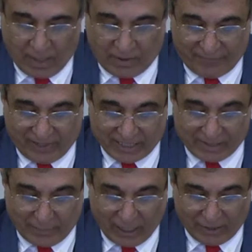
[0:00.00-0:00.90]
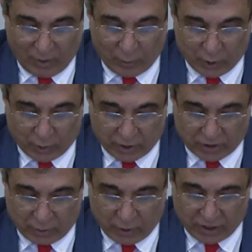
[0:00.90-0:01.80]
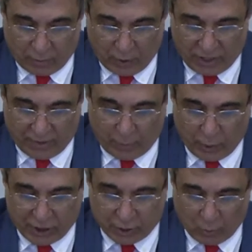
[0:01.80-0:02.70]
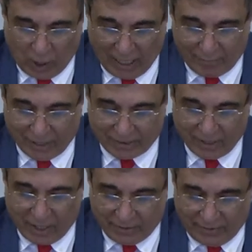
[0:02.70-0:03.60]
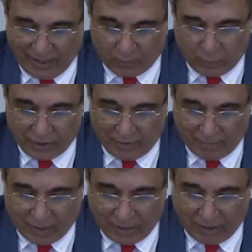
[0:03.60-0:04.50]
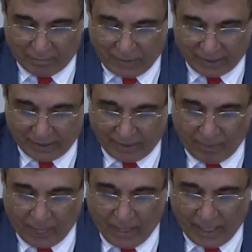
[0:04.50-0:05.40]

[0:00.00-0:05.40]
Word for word: the flexibility which, which, with, with which Muhammad dealt with the uh, mundane